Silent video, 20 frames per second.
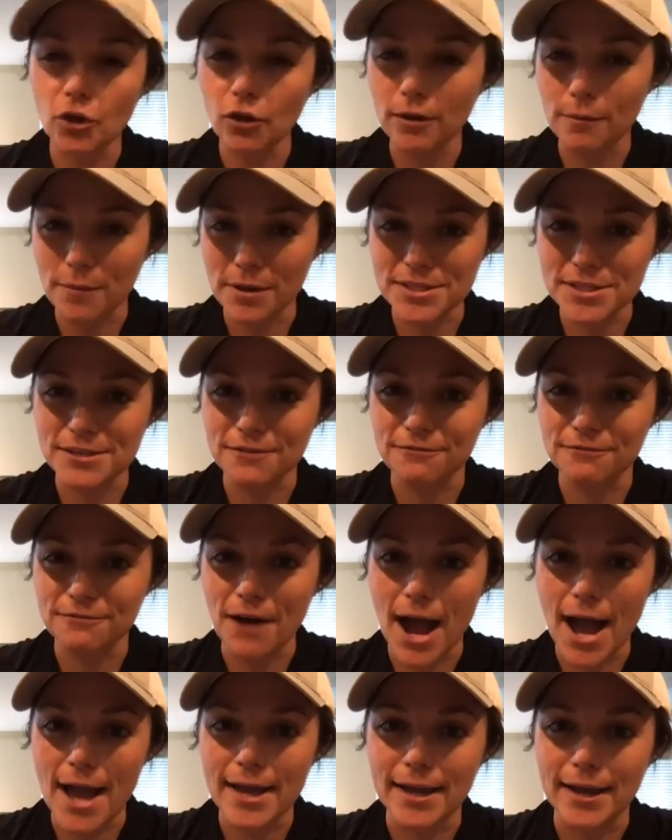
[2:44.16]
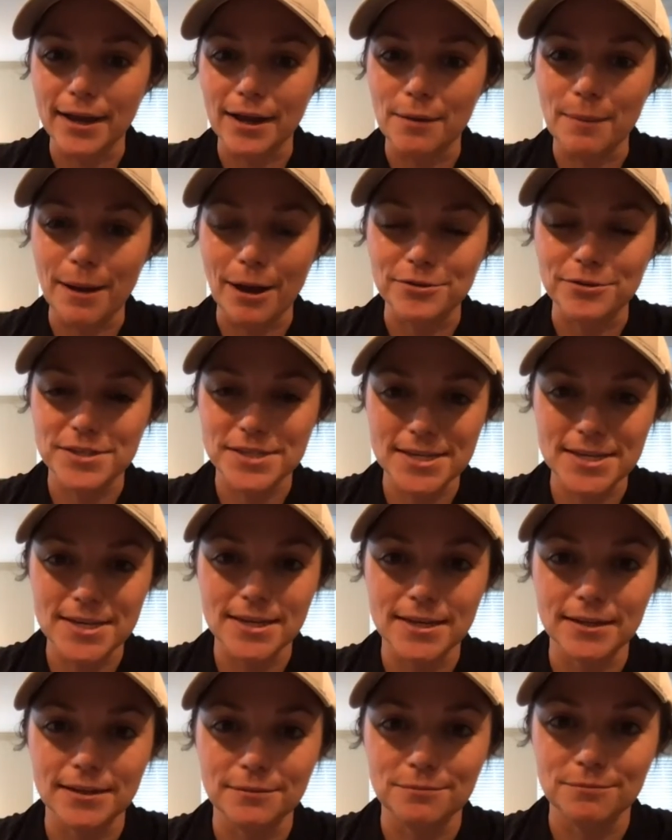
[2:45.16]
and mystifying about
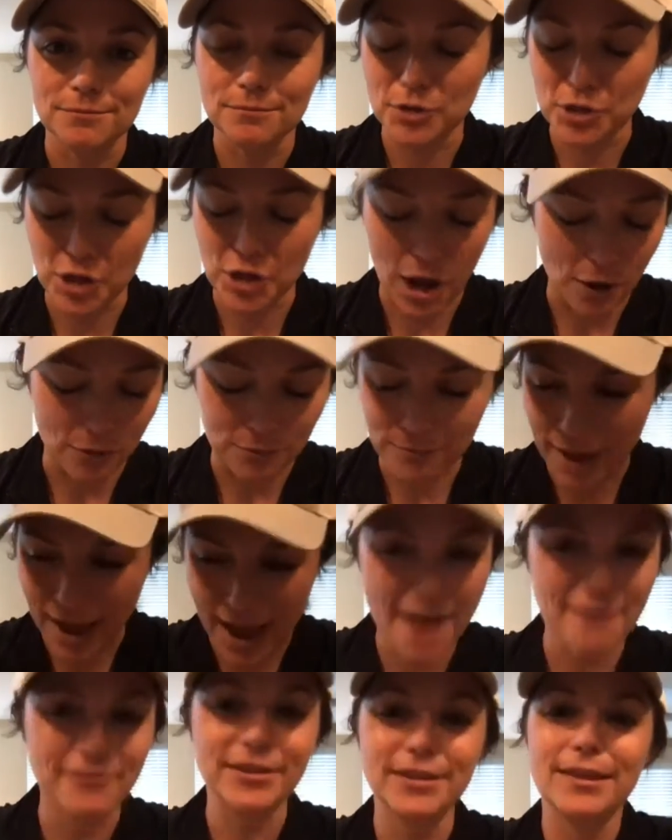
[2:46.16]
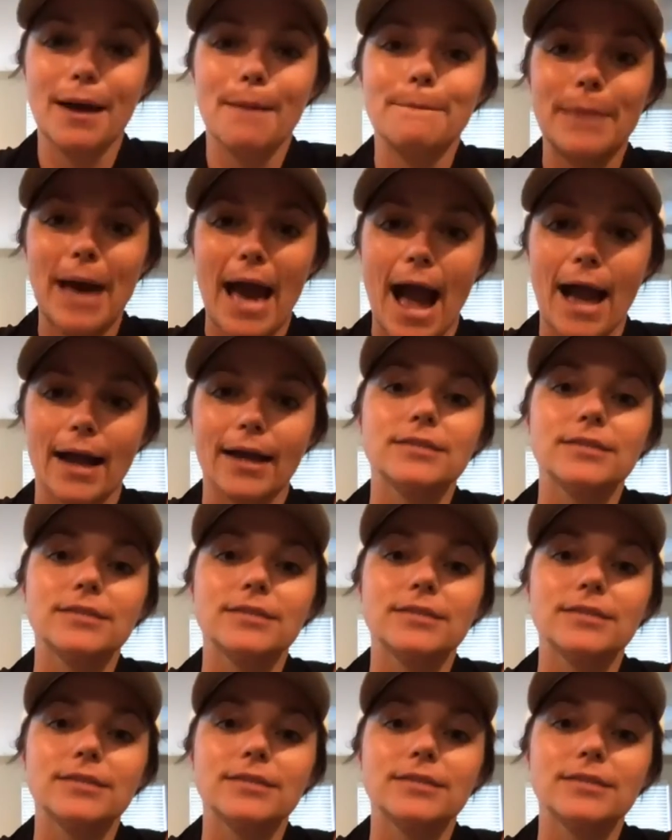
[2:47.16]
seeing, having them back.